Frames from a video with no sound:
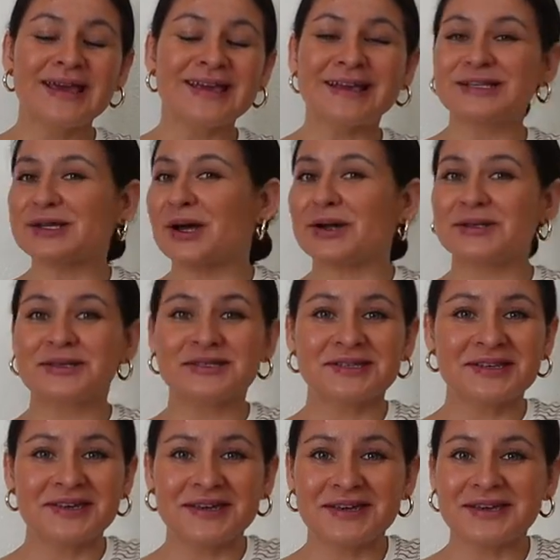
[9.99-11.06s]
It's
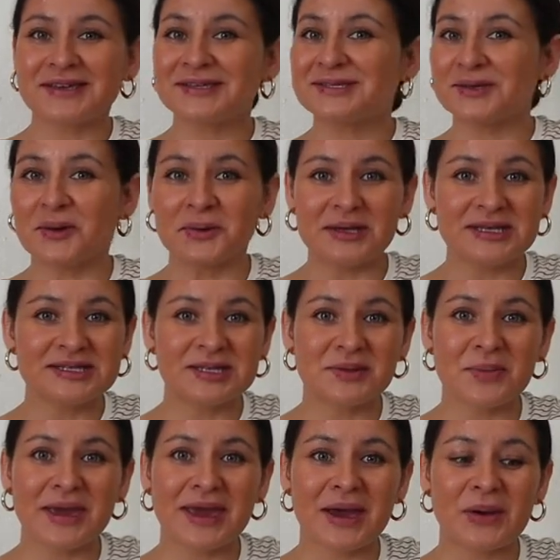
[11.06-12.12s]
honestly so easy to
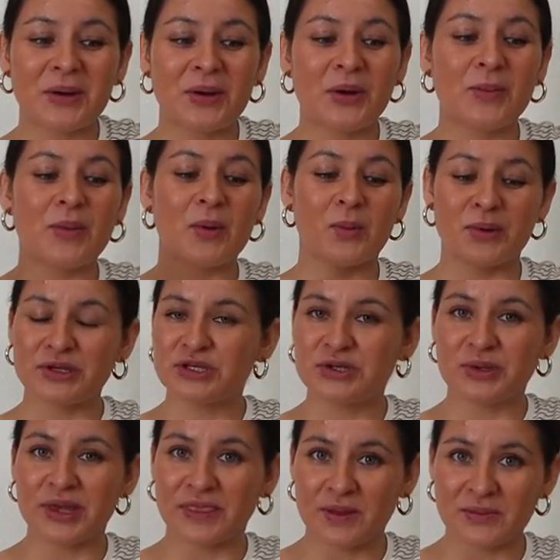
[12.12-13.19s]
make at home once you
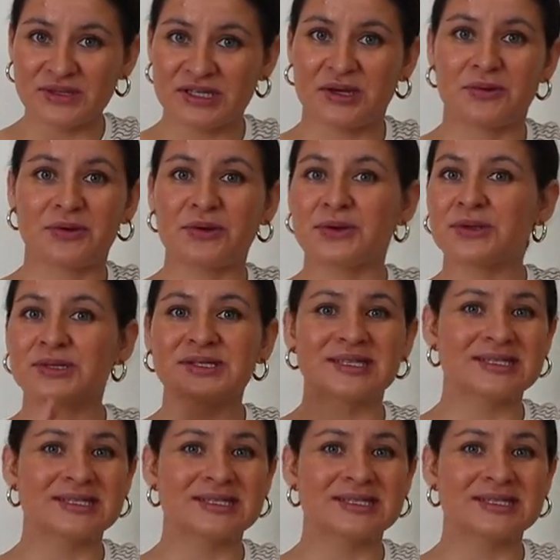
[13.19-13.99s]
get the materials.